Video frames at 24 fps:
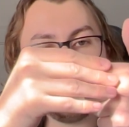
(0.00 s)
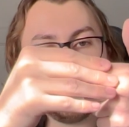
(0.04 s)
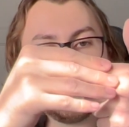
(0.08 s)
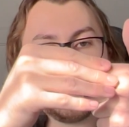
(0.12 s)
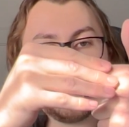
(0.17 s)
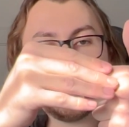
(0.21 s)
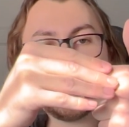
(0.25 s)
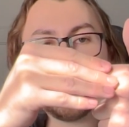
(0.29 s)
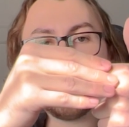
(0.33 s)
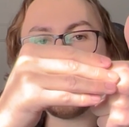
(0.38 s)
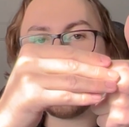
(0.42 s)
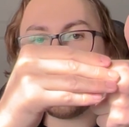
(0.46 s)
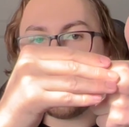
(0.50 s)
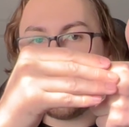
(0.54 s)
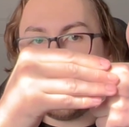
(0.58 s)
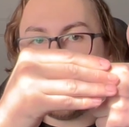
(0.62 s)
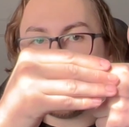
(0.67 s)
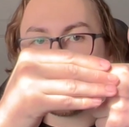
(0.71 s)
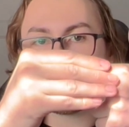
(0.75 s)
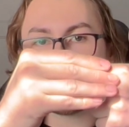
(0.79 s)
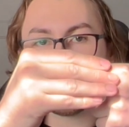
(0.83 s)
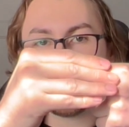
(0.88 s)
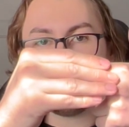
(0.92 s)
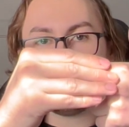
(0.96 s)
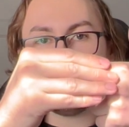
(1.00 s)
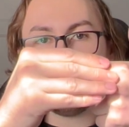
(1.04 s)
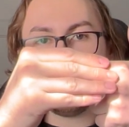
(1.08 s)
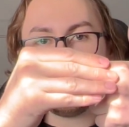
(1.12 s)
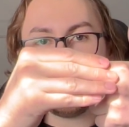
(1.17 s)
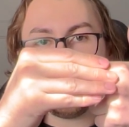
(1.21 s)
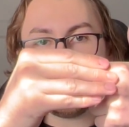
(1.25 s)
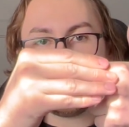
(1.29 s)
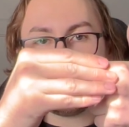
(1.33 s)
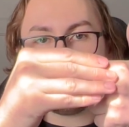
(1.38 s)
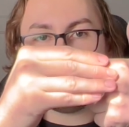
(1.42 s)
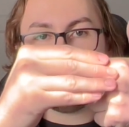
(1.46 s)
you don't actually put it
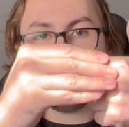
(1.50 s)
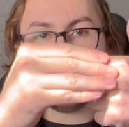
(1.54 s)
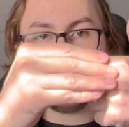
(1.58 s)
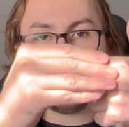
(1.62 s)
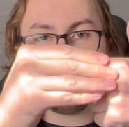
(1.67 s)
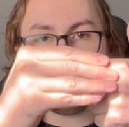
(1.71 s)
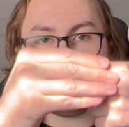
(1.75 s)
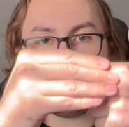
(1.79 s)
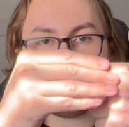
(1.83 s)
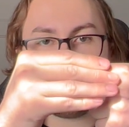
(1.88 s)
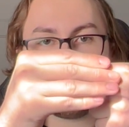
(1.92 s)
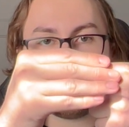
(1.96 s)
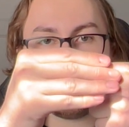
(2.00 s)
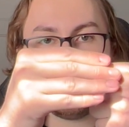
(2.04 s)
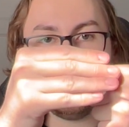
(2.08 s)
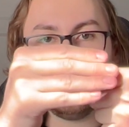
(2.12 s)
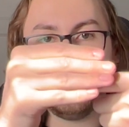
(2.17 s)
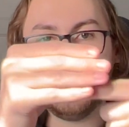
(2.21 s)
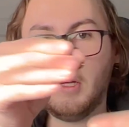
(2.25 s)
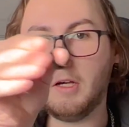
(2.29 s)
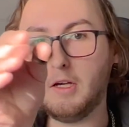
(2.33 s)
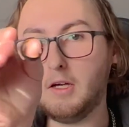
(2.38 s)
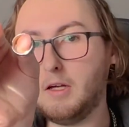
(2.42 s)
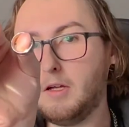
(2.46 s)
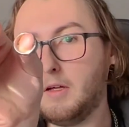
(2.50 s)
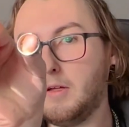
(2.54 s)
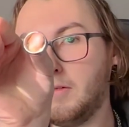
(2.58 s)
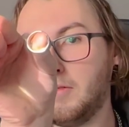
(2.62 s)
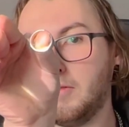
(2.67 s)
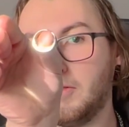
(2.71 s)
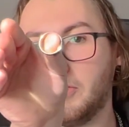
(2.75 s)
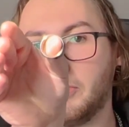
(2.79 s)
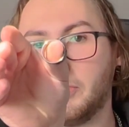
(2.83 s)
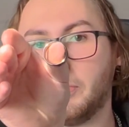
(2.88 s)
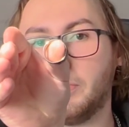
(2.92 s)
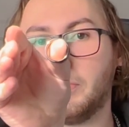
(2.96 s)
on your pointer finger.
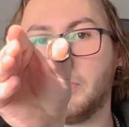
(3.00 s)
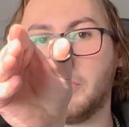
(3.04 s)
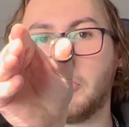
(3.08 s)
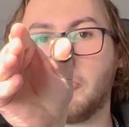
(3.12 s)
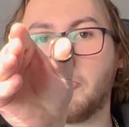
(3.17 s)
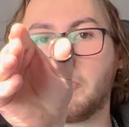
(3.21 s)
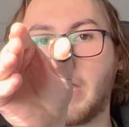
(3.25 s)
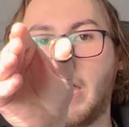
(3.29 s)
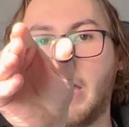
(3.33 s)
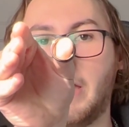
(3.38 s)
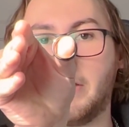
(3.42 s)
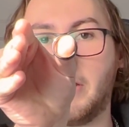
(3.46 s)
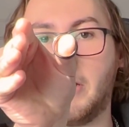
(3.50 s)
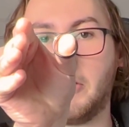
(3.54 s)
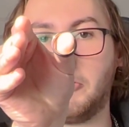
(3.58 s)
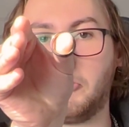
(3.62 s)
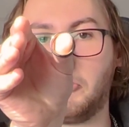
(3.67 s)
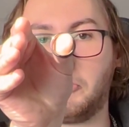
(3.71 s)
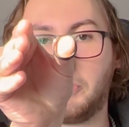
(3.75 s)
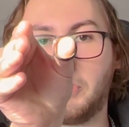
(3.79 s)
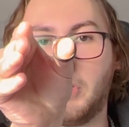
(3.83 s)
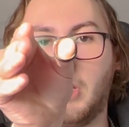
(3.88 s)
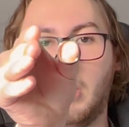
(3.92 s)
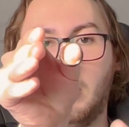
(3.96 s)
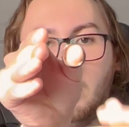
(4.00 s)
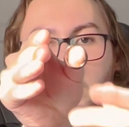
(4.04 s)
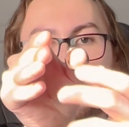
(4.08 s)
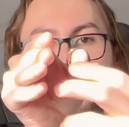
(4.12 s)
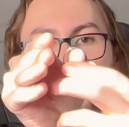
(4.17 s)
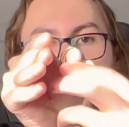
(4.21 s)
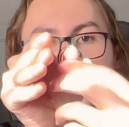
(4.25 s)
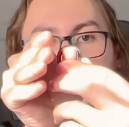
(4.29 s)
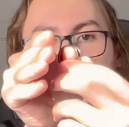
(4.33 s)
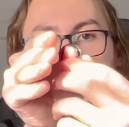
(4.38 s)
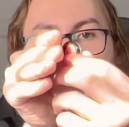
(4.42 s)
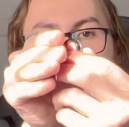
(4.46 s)
You've got it on your thumb.
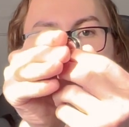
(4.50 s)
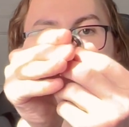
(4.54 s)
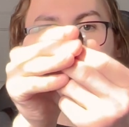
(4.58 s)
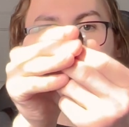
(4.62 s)
And to